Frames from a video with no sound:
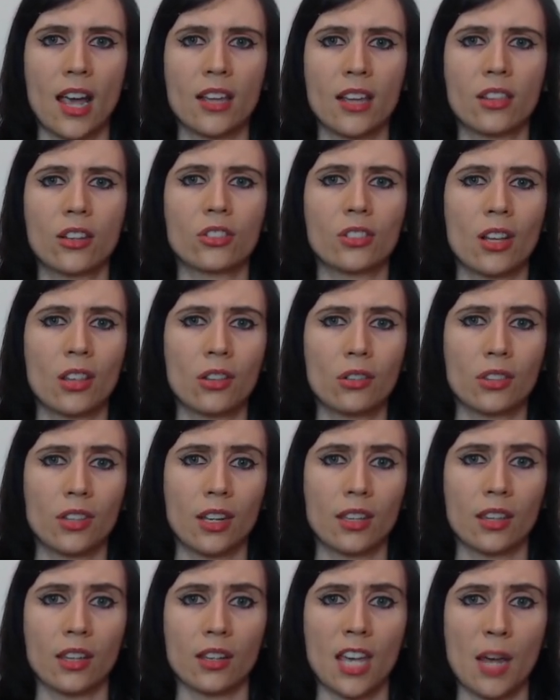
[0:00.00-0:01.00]
And there's another
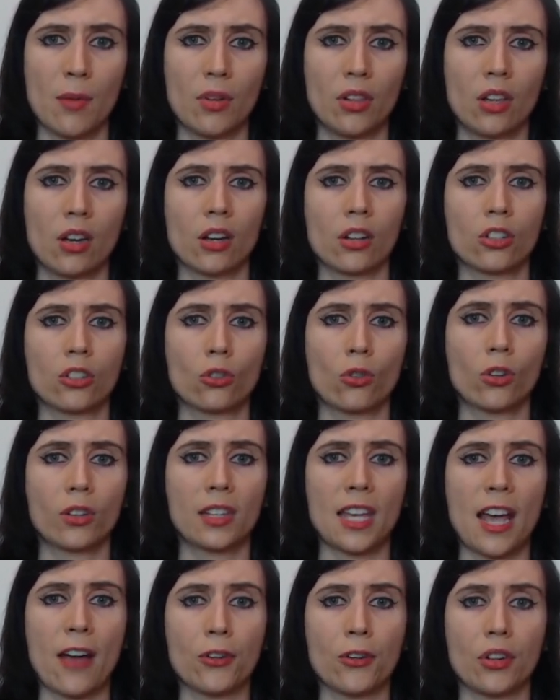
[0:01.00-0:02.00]
thing that came along
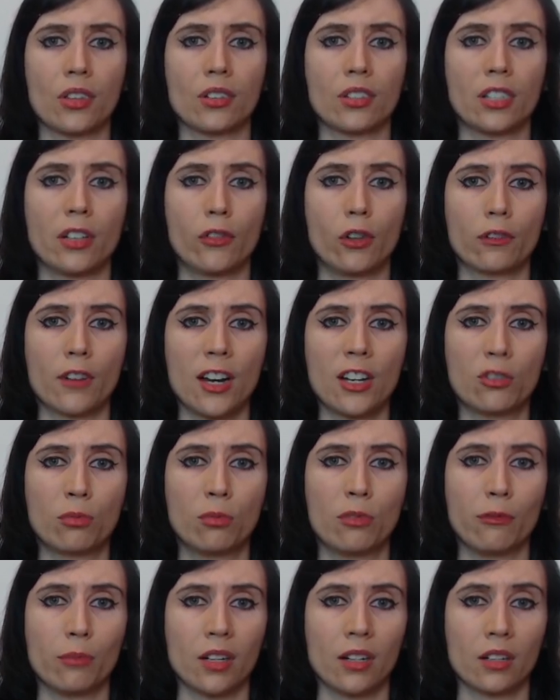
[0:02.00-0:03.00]
shortly after the civil rights
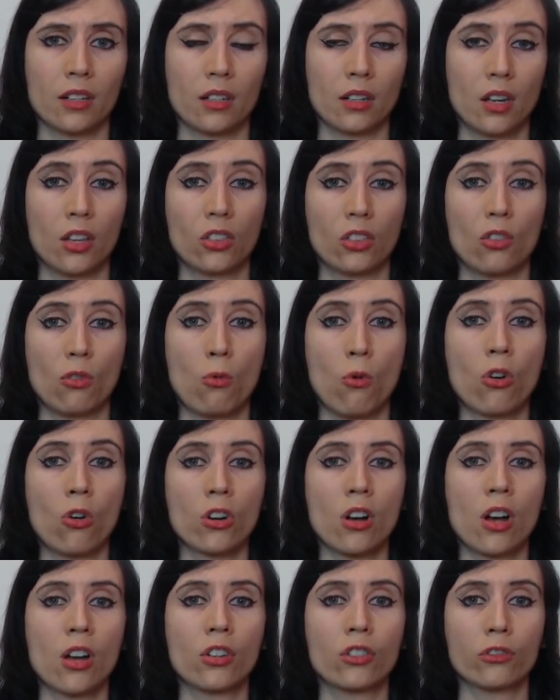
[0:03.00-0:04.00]
movement, the
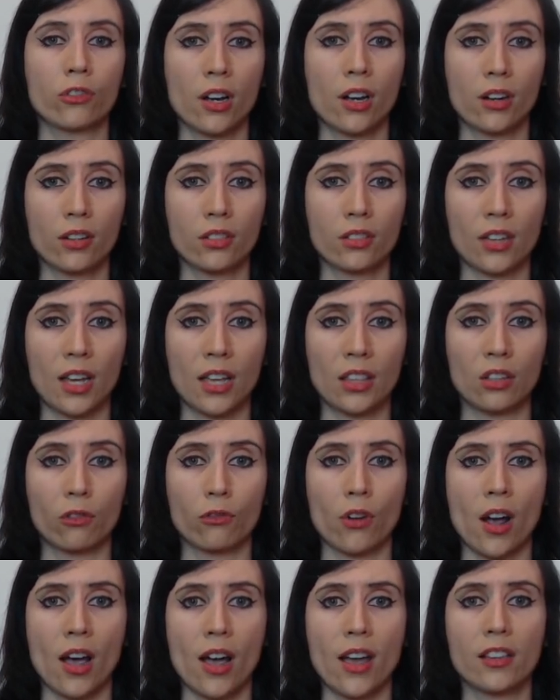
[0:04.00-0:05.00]
war on drugs and the
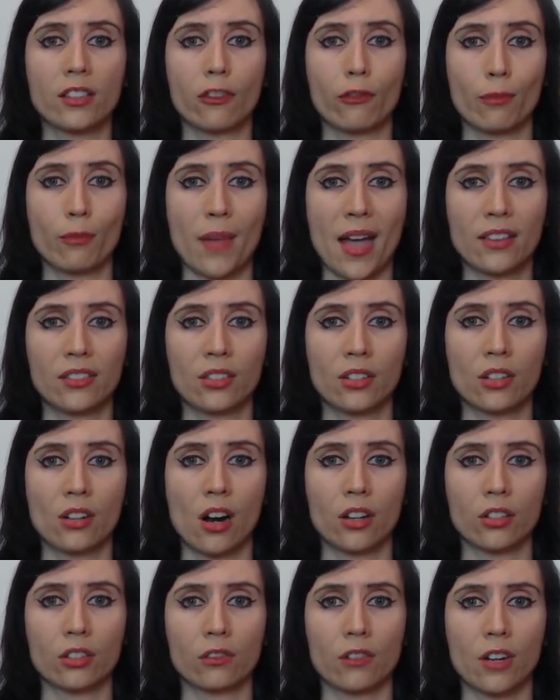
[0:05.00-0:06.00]
rise of mass
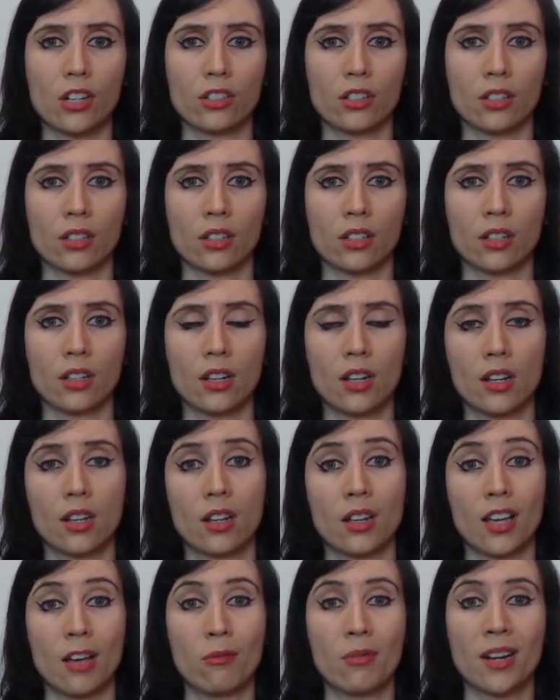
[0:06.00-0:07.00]
incarceration.
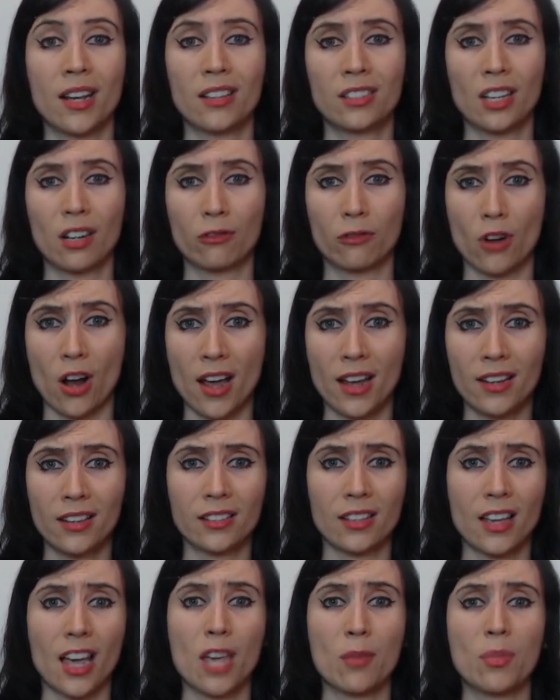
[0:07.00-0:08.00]
And when I say
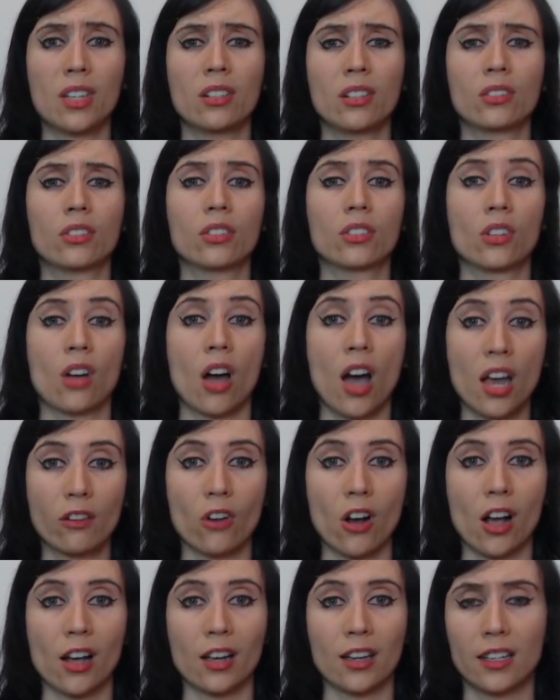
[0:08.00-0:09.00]
rise, I mean
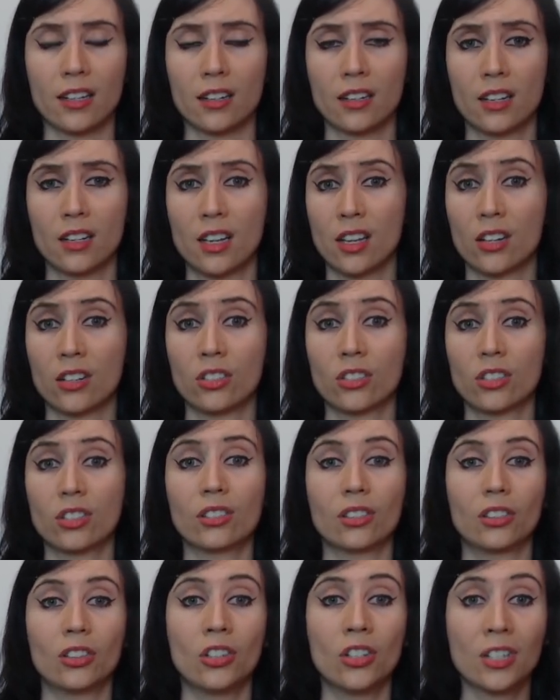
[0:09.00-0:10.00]
skyrocket.
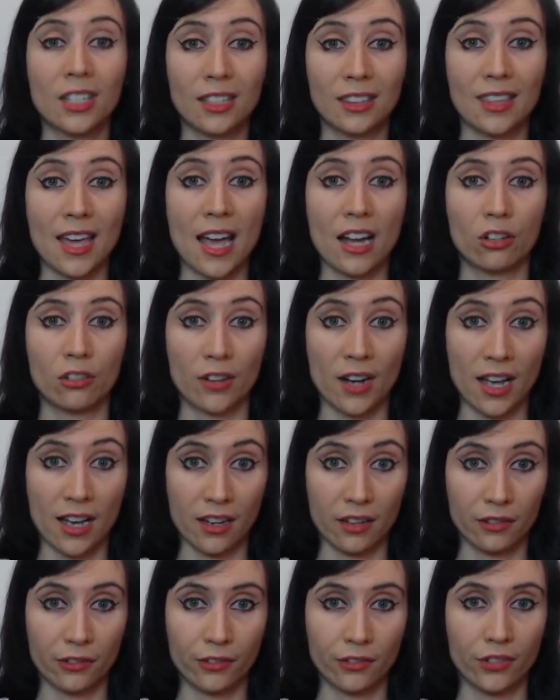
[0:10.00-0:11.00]
Just look at that
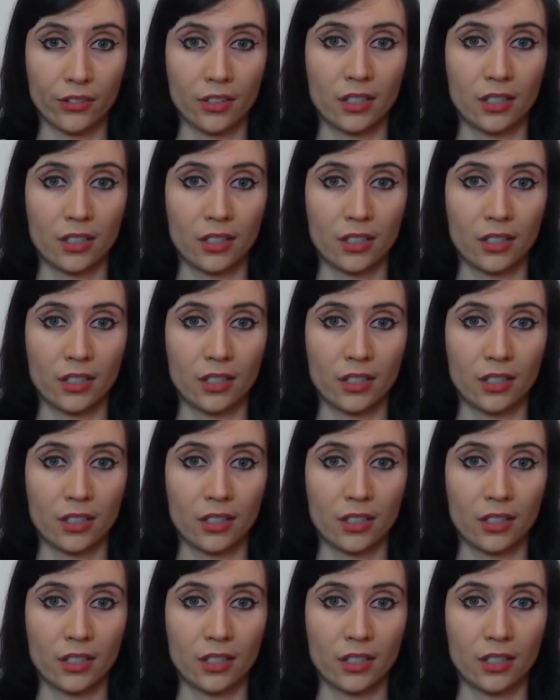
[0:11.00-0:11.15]
graph.